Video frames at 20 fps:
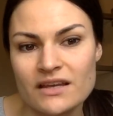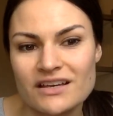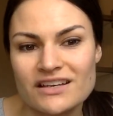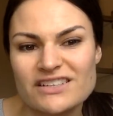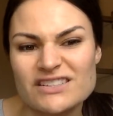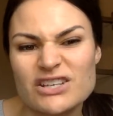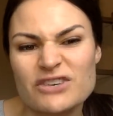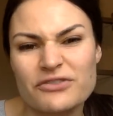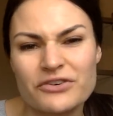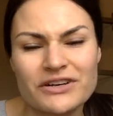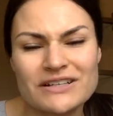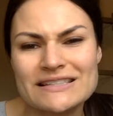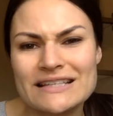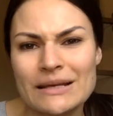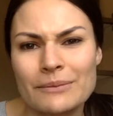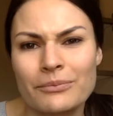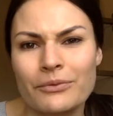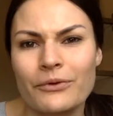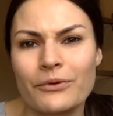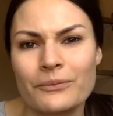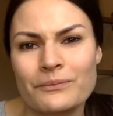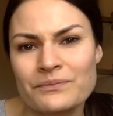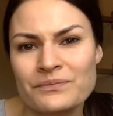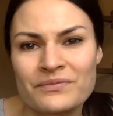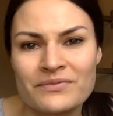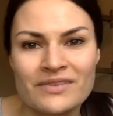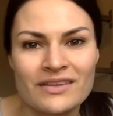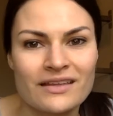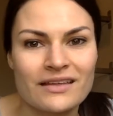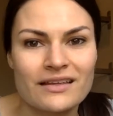So for example,
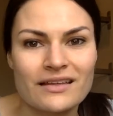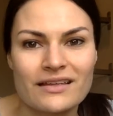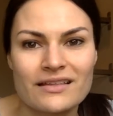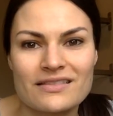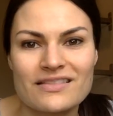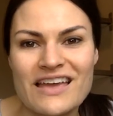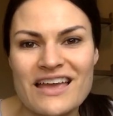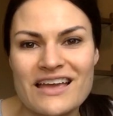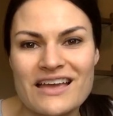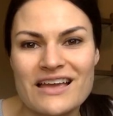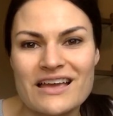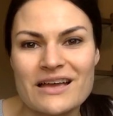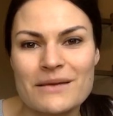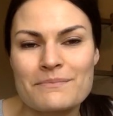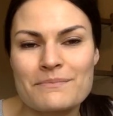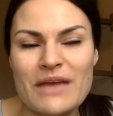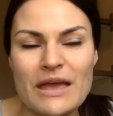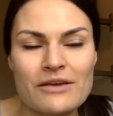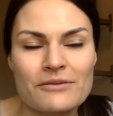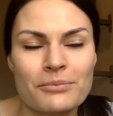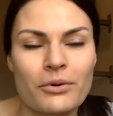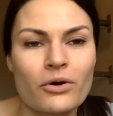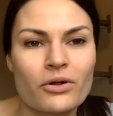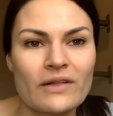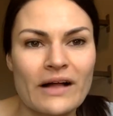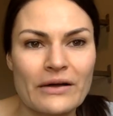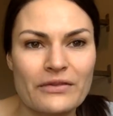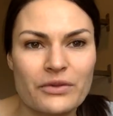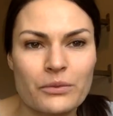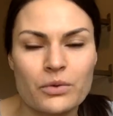they may pull
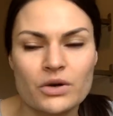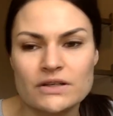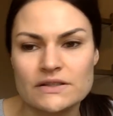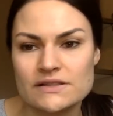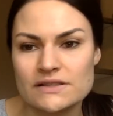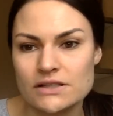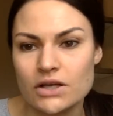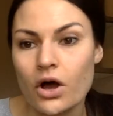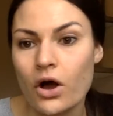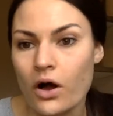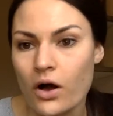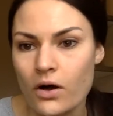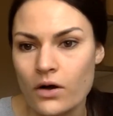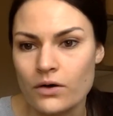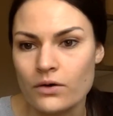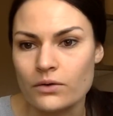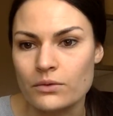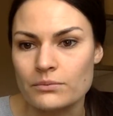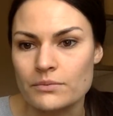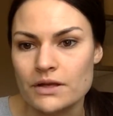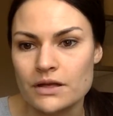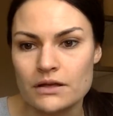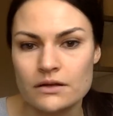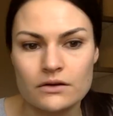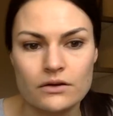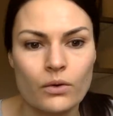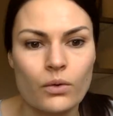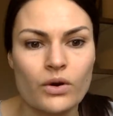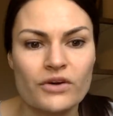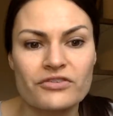out the words calm
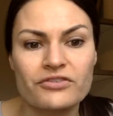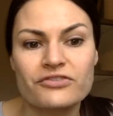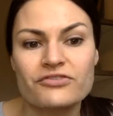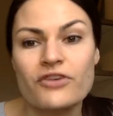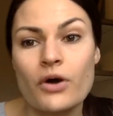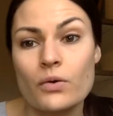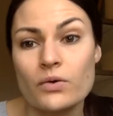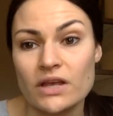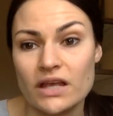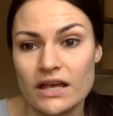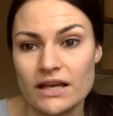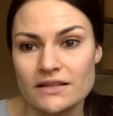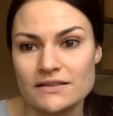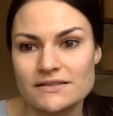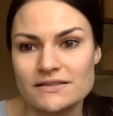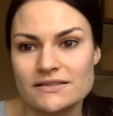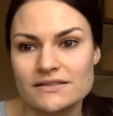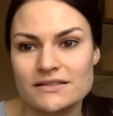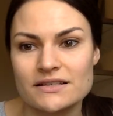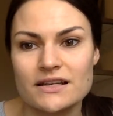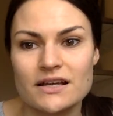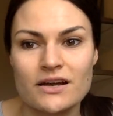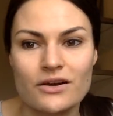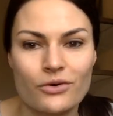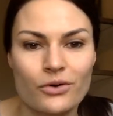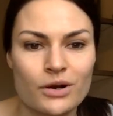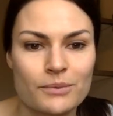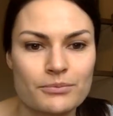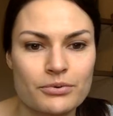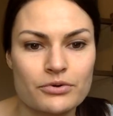or focused
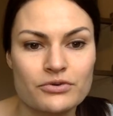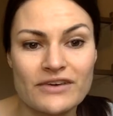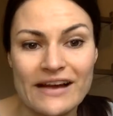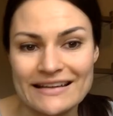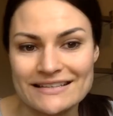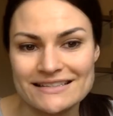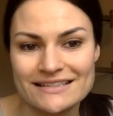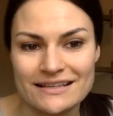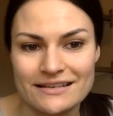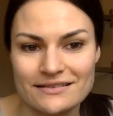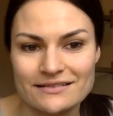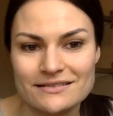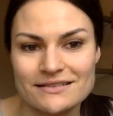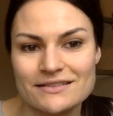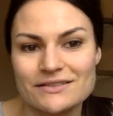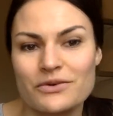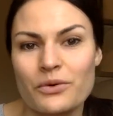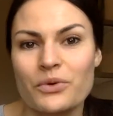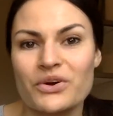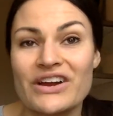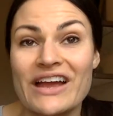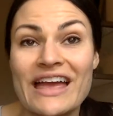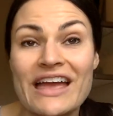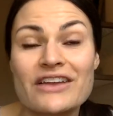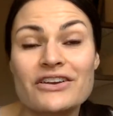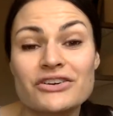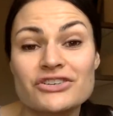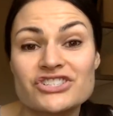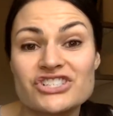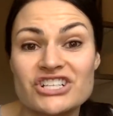or present or
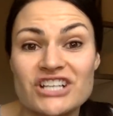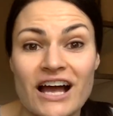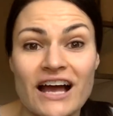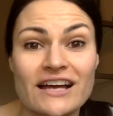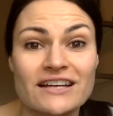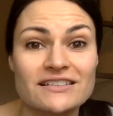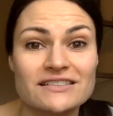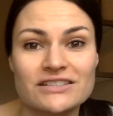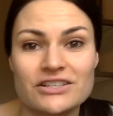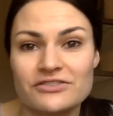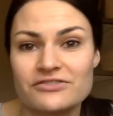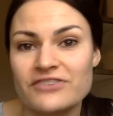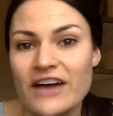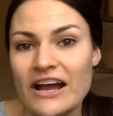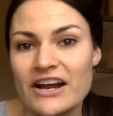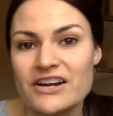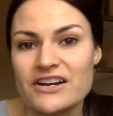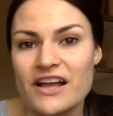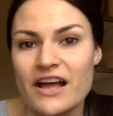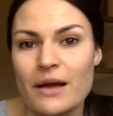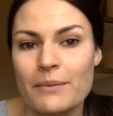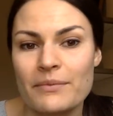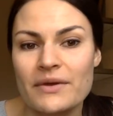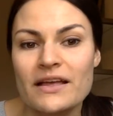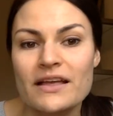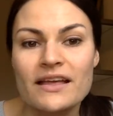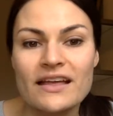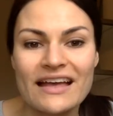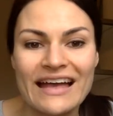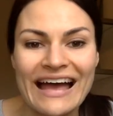energized or fired up.
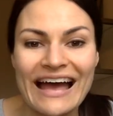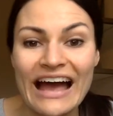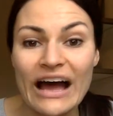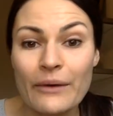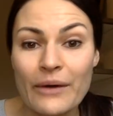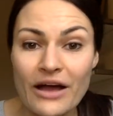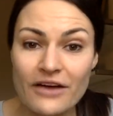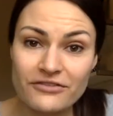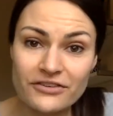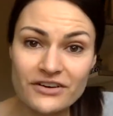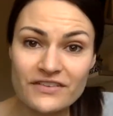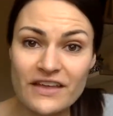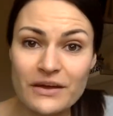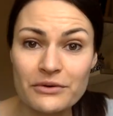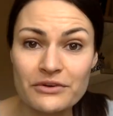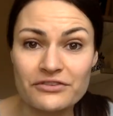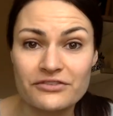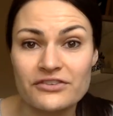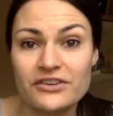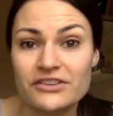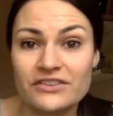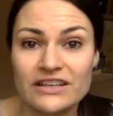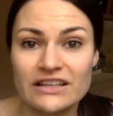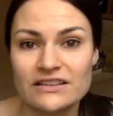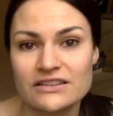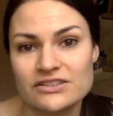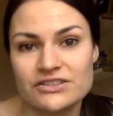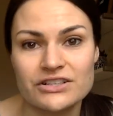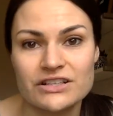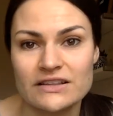However they were feeling
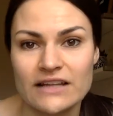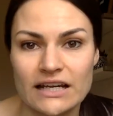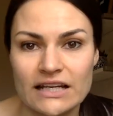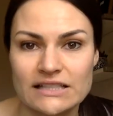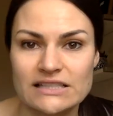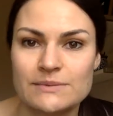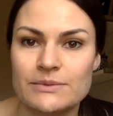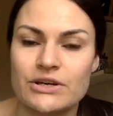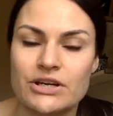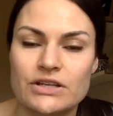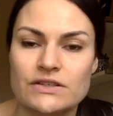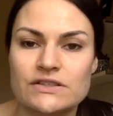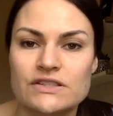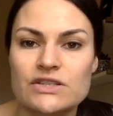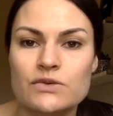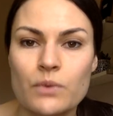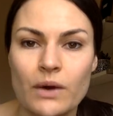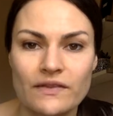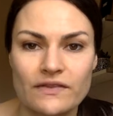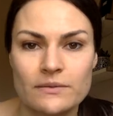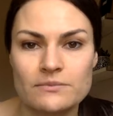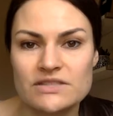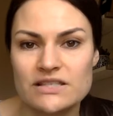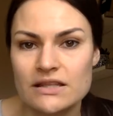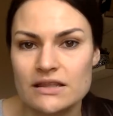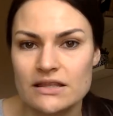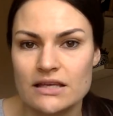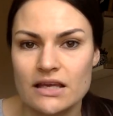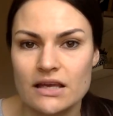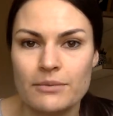during that experience, you want them to
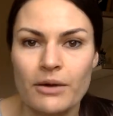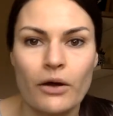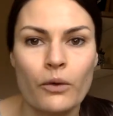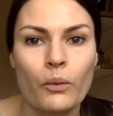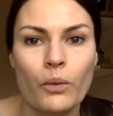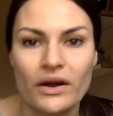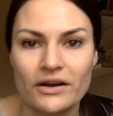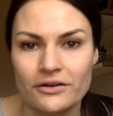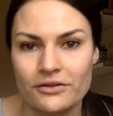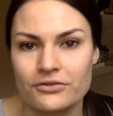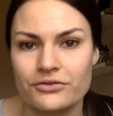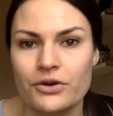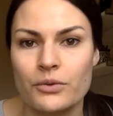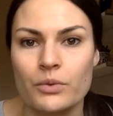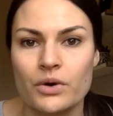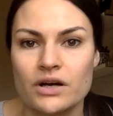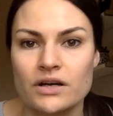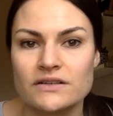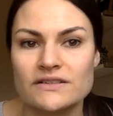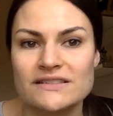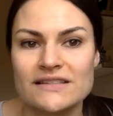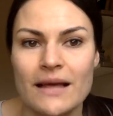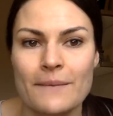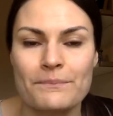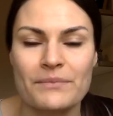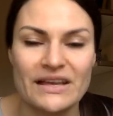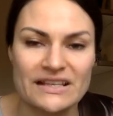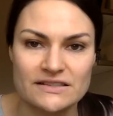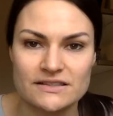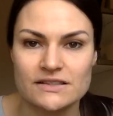think about 1 to 3 words that
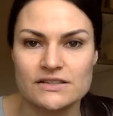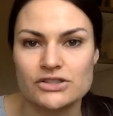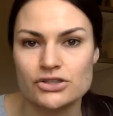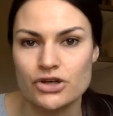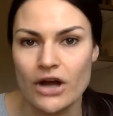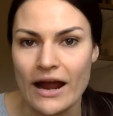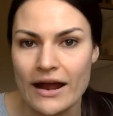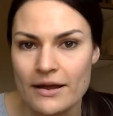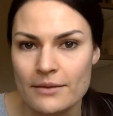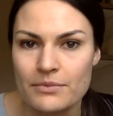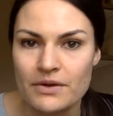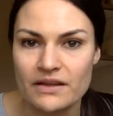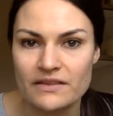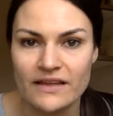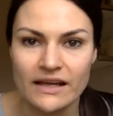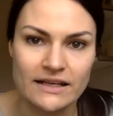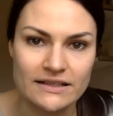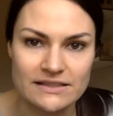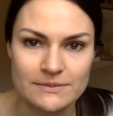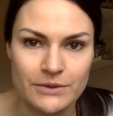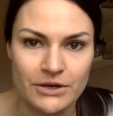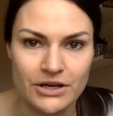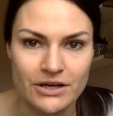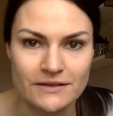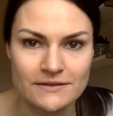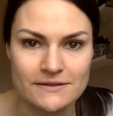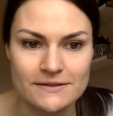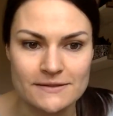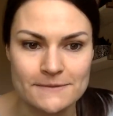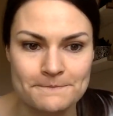best describe that
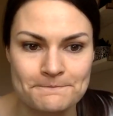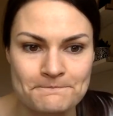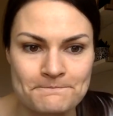experience.